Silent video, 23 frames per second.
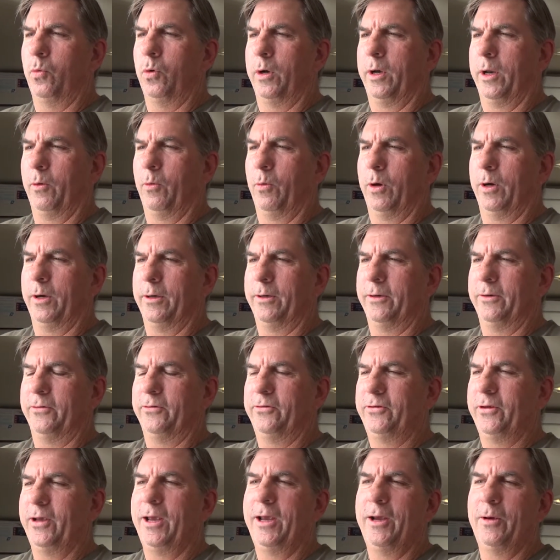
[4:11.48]
I wanted to
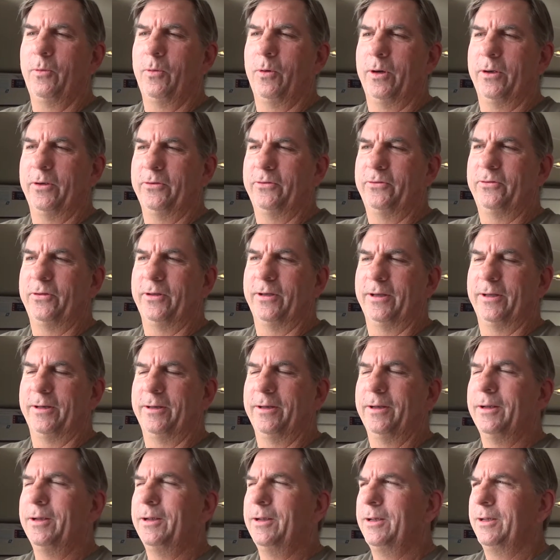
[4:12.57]
say was that,
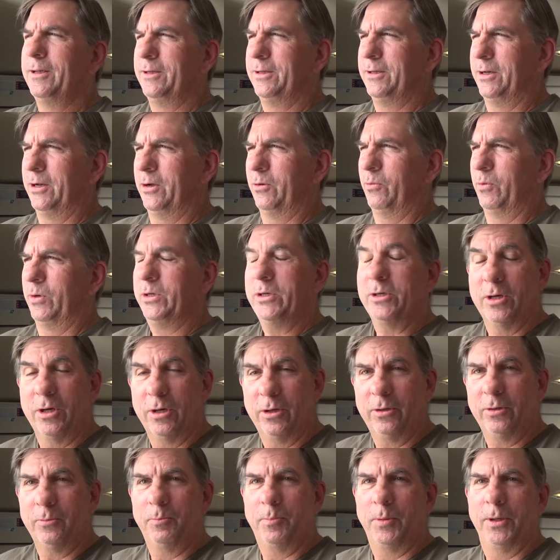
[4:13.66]
you know, when you
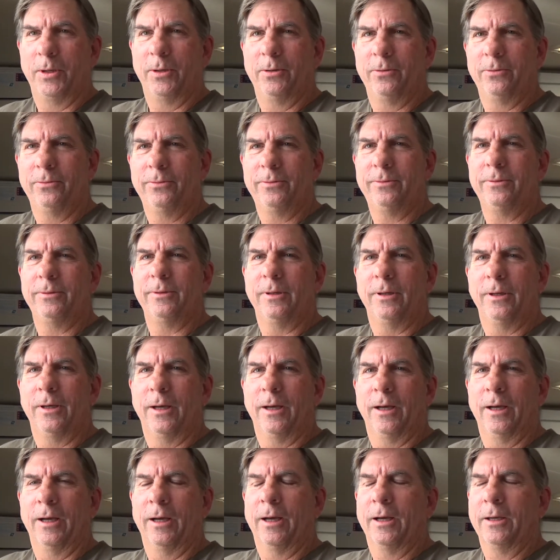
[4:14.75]
own a boat,
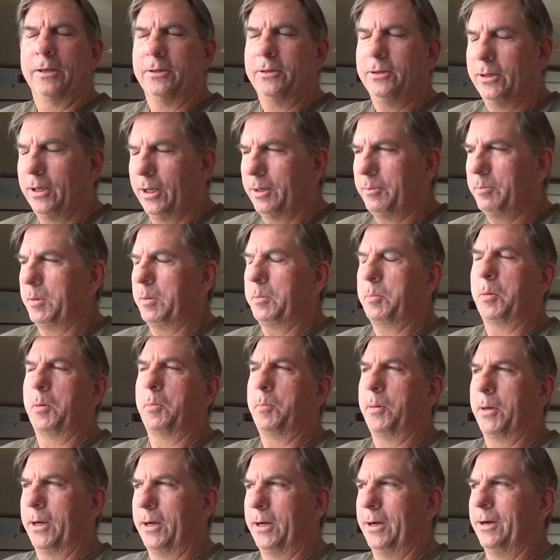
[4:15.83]
you got to be
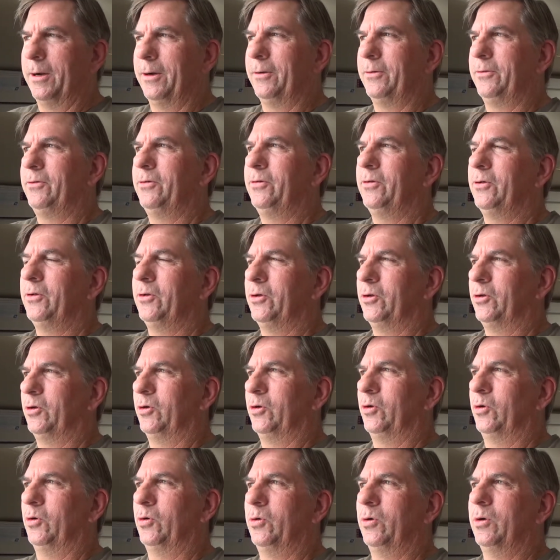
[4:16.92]
prepared
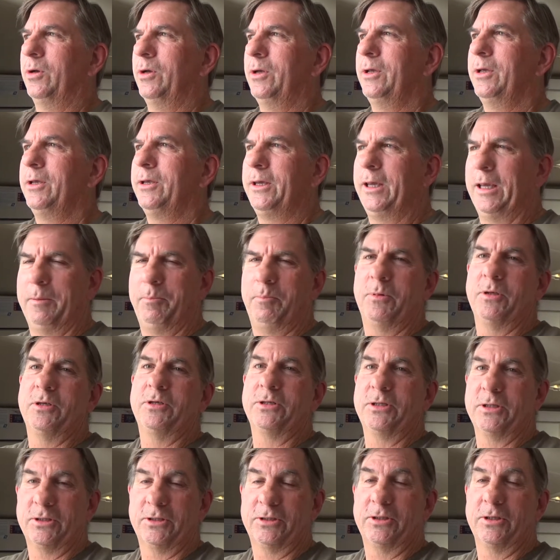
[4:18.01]
to keep the
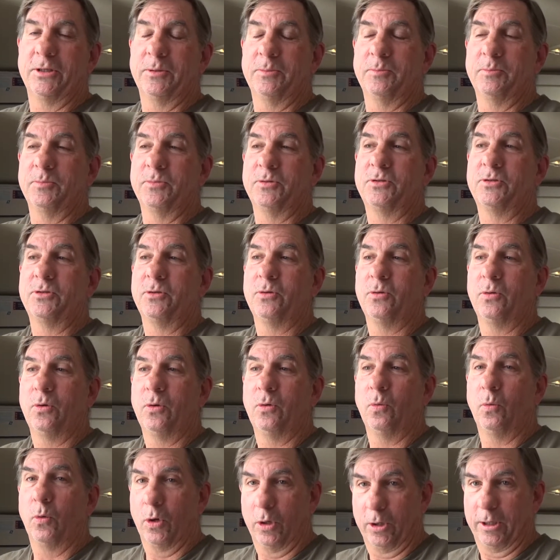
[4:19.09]
systems
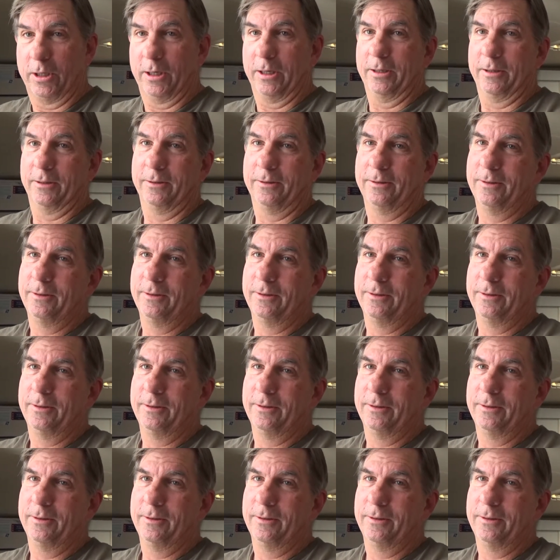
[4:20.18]
working.